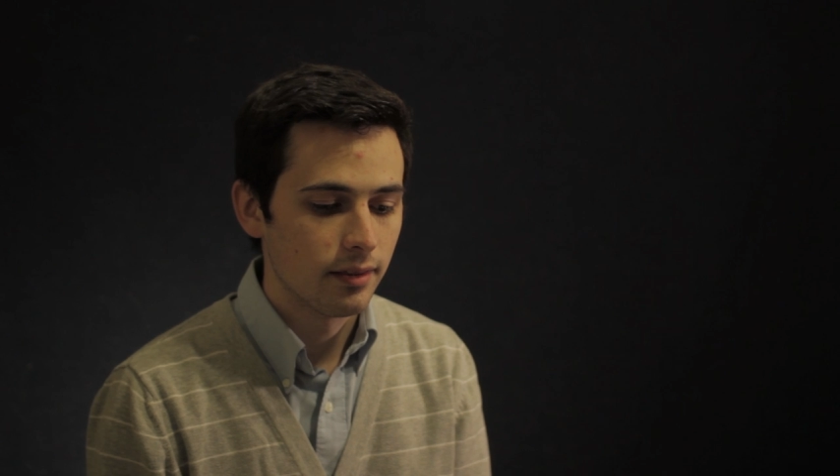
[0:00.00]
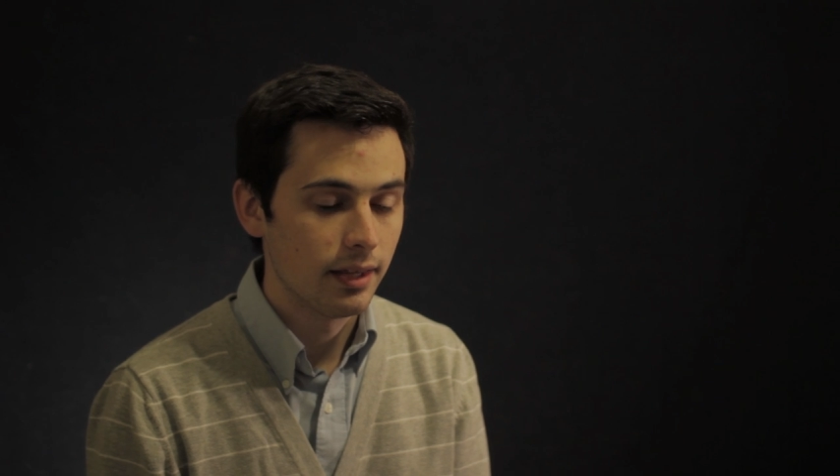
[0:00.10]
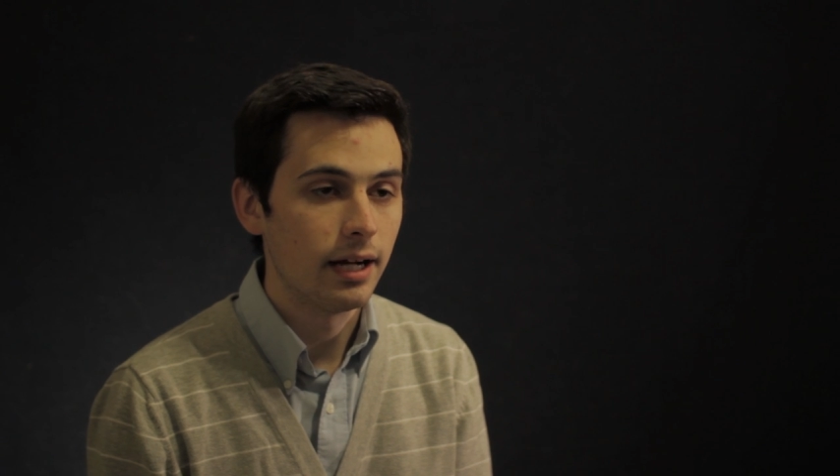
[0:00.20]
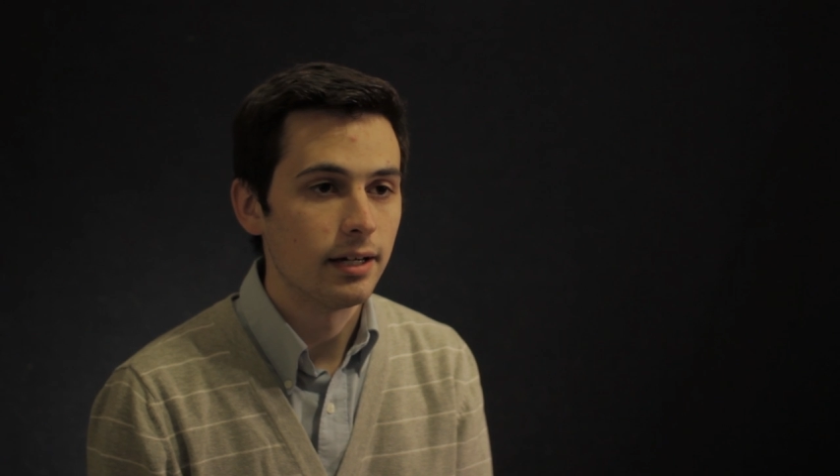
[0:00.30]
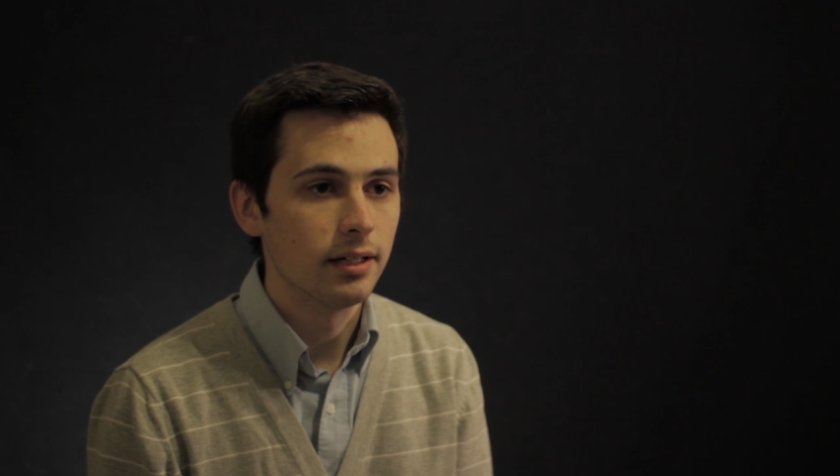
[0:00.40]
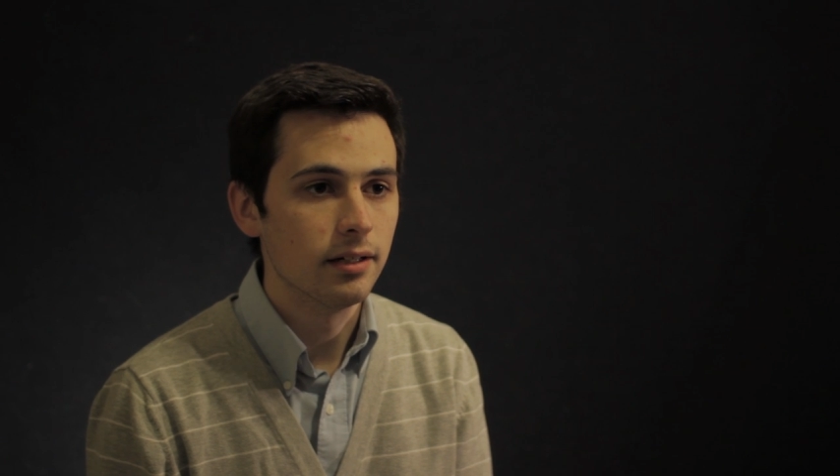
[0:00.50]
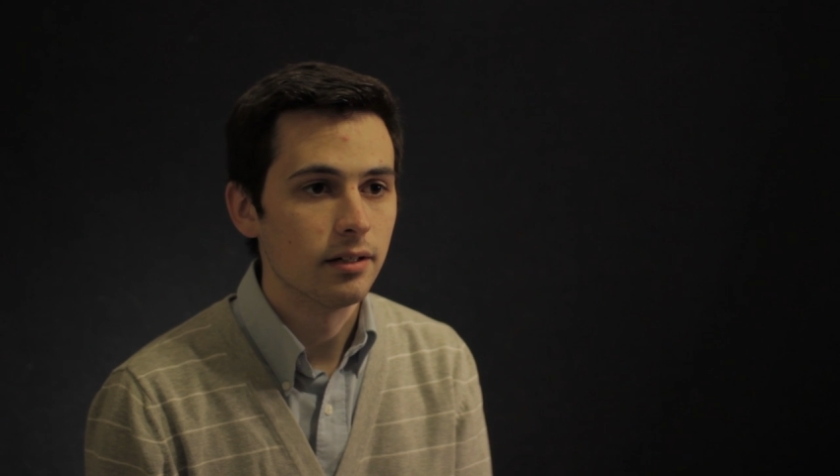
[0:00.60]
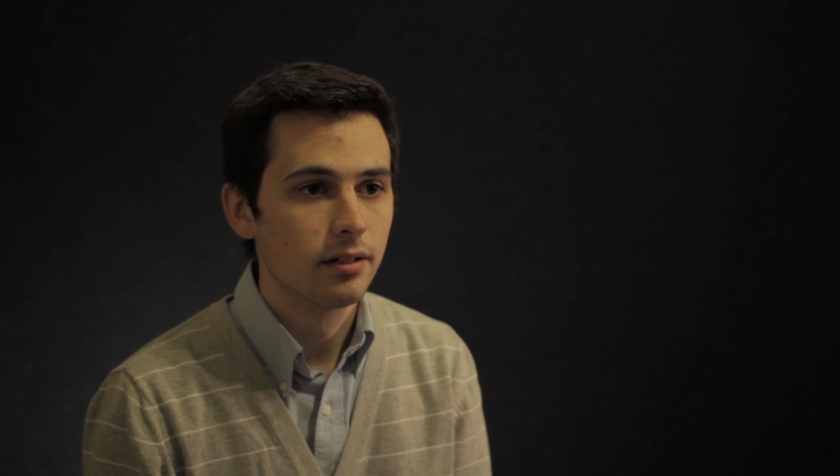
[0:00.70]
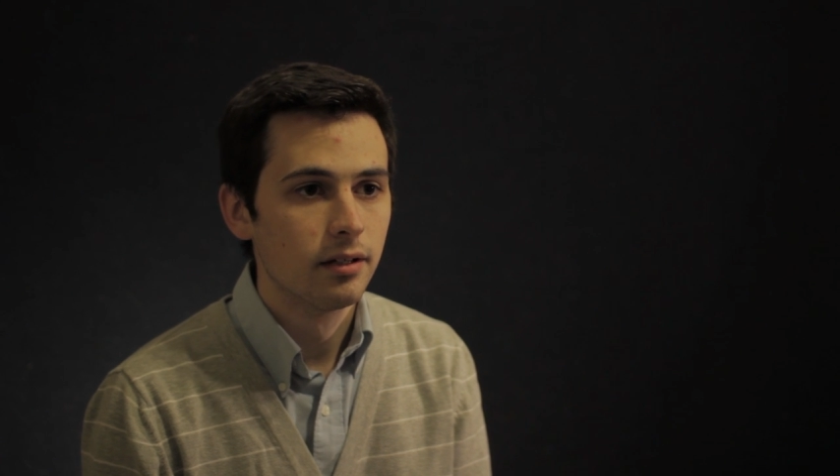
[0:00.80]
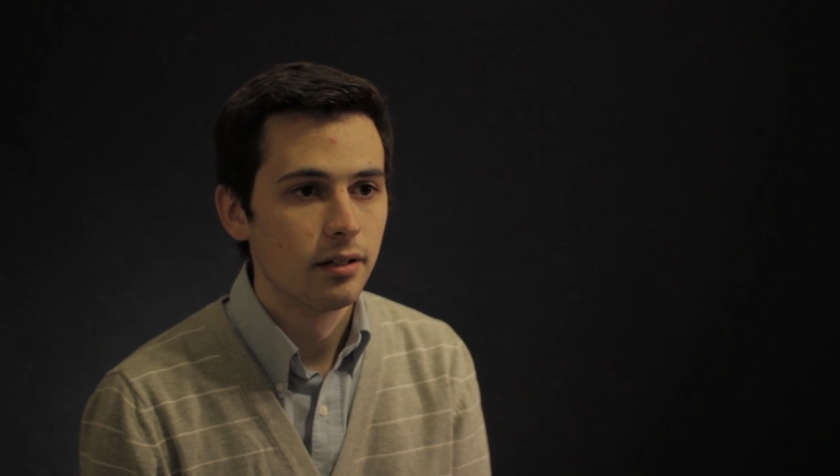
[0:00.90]
That, and
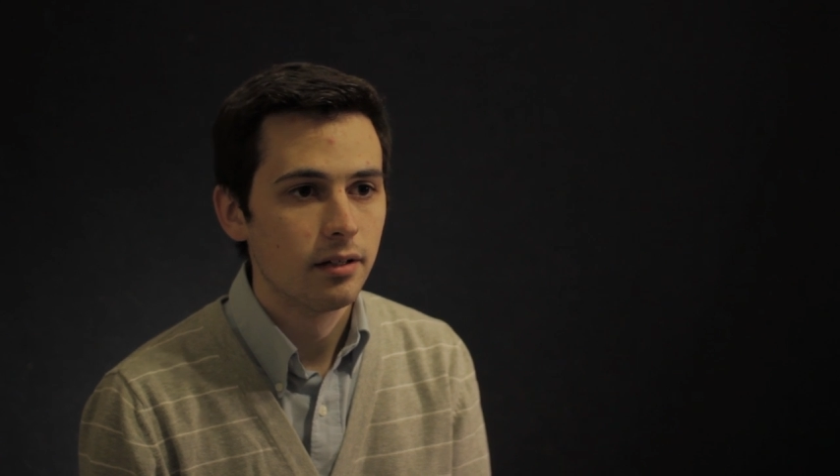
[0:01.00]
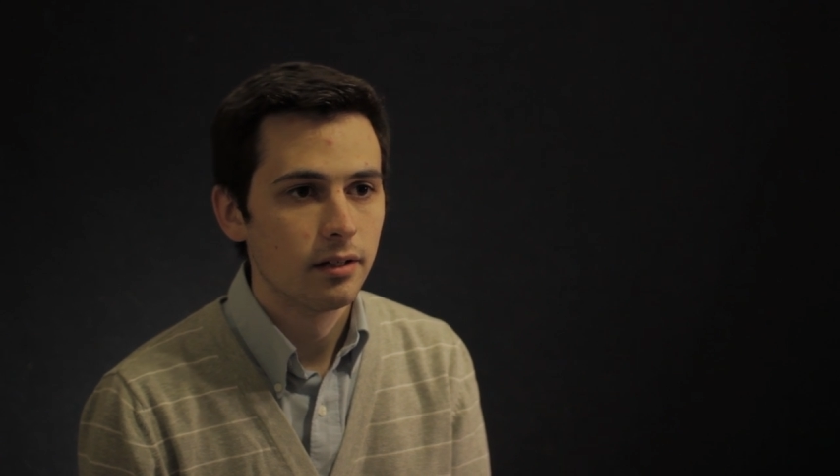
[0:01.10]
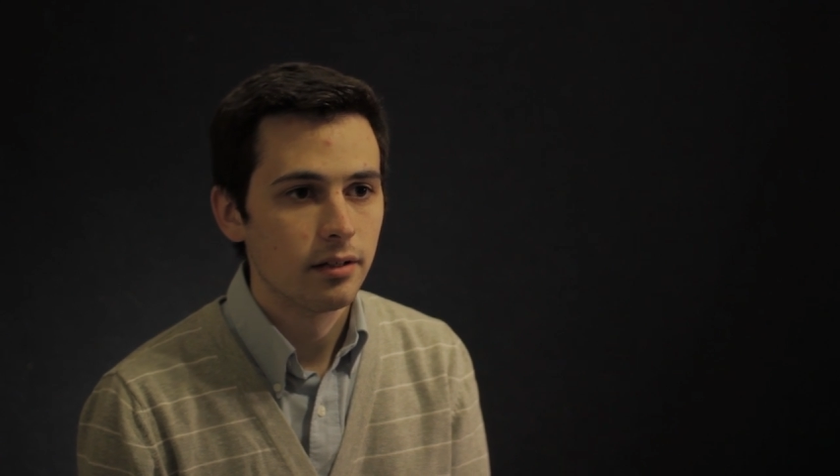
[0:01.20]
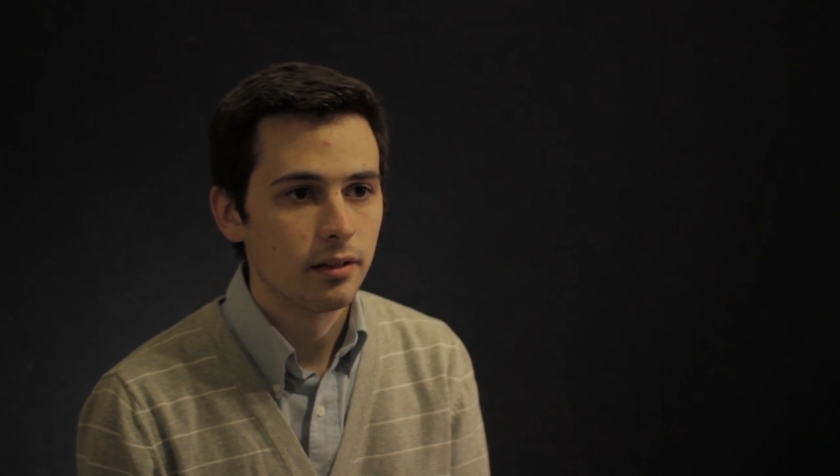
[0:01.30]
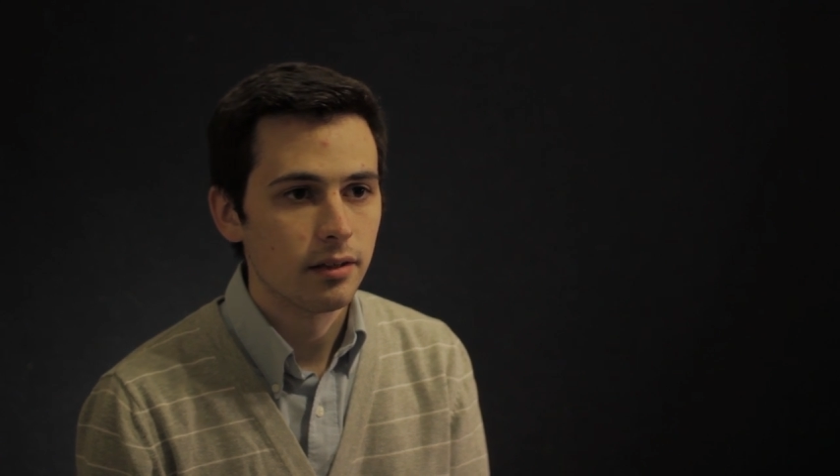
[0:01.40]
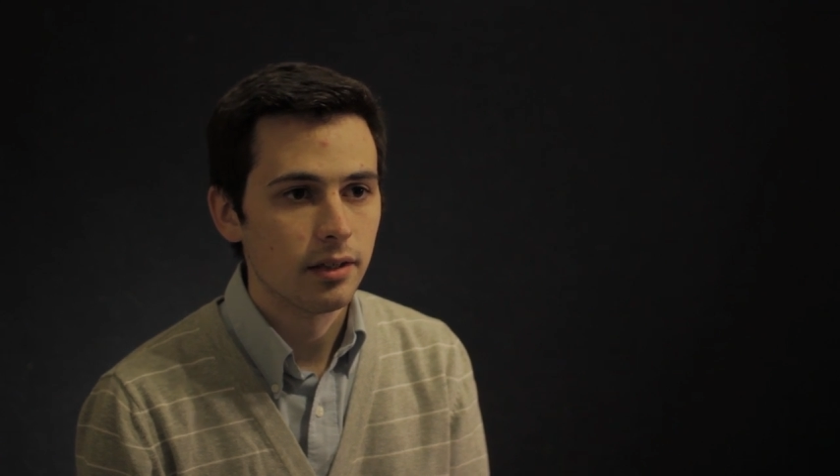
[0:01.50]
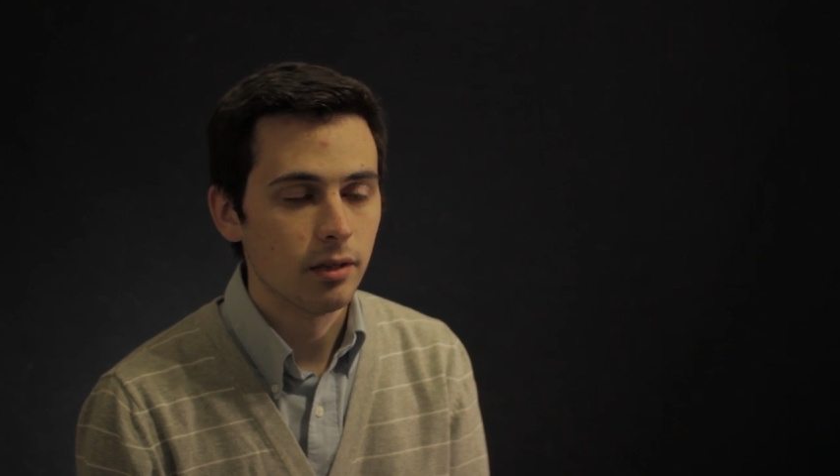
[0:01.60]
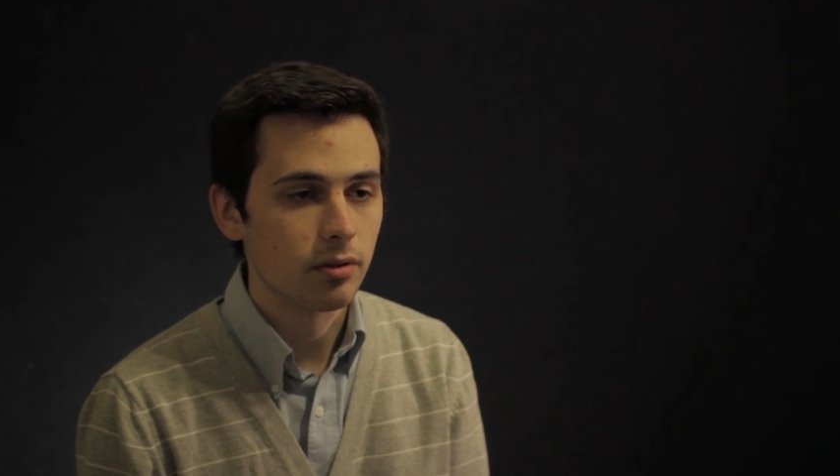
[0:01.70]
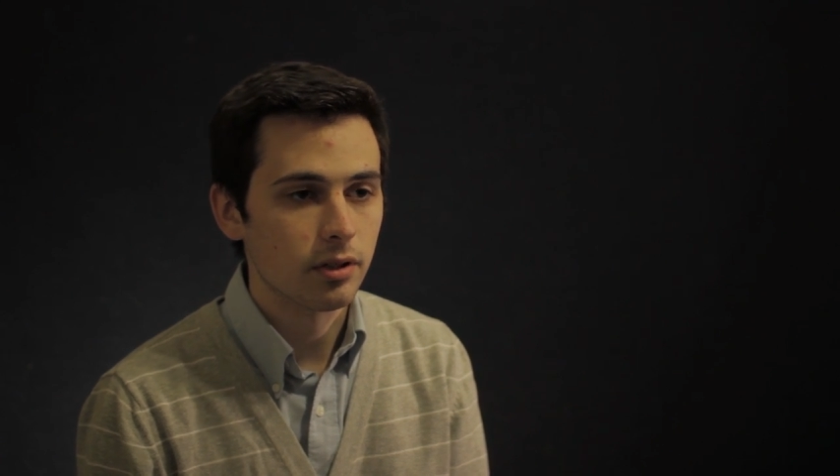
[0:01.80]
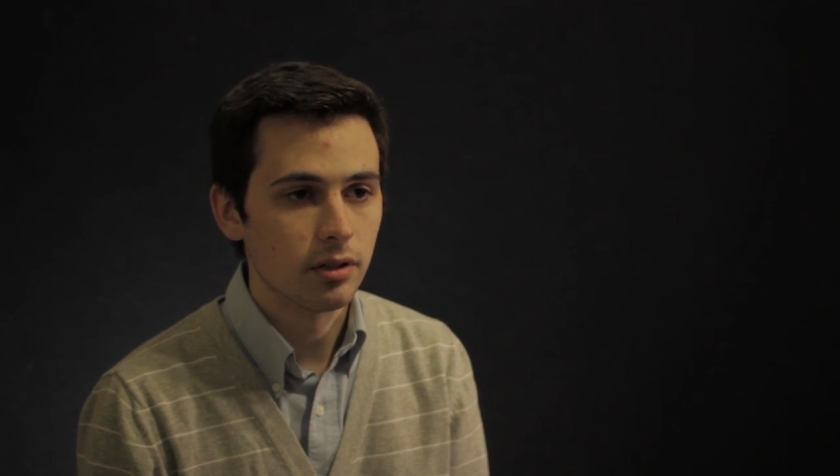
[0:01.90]
they
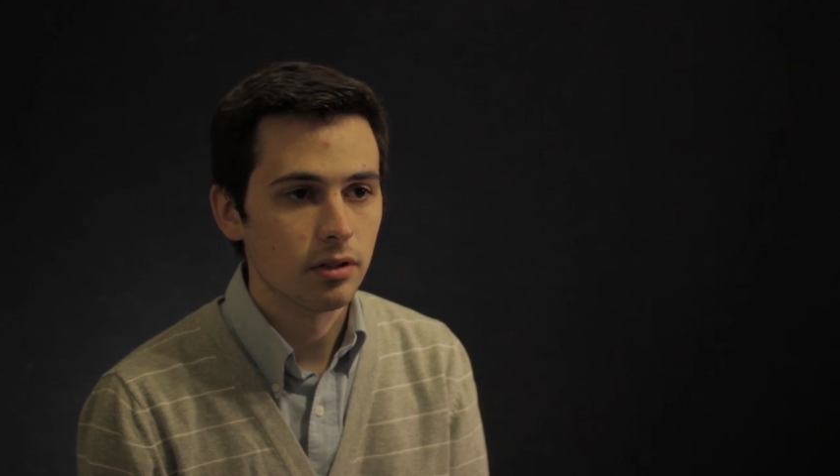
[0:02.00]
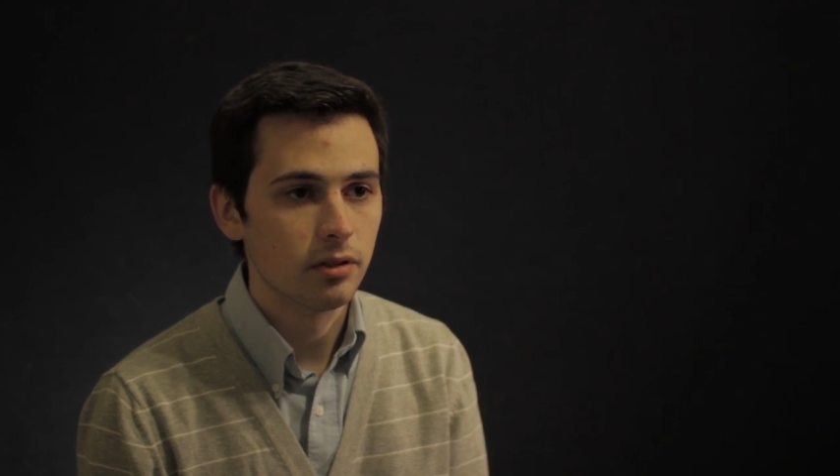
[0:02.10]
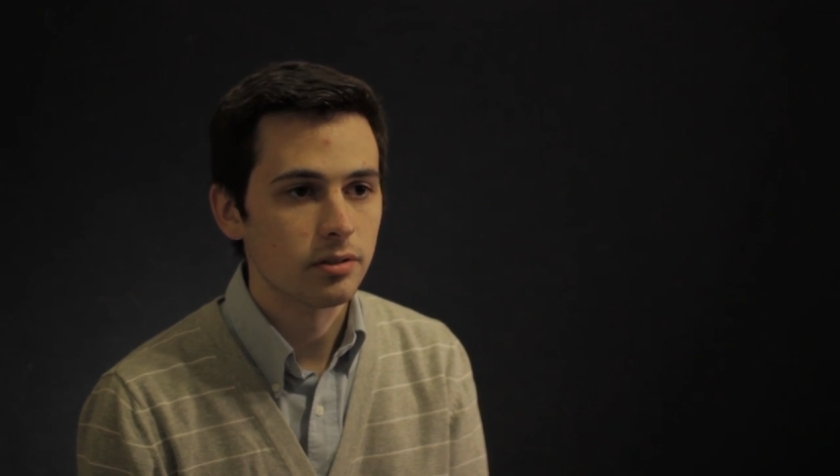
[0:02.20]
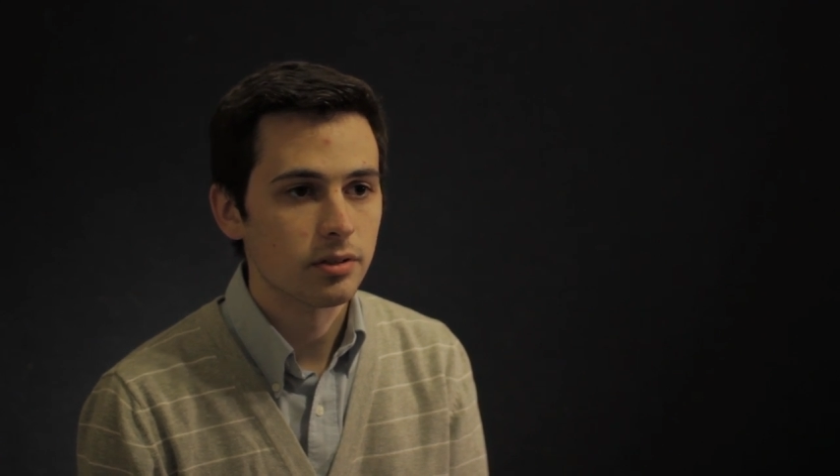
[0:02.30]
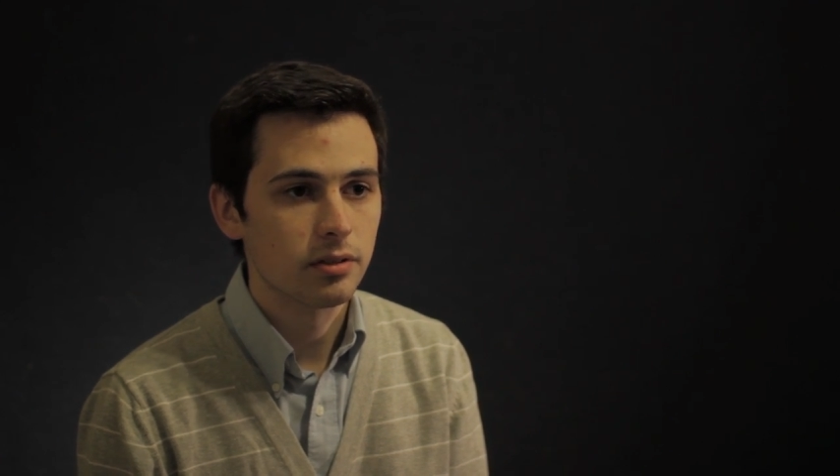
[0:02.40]
weren't enclosed,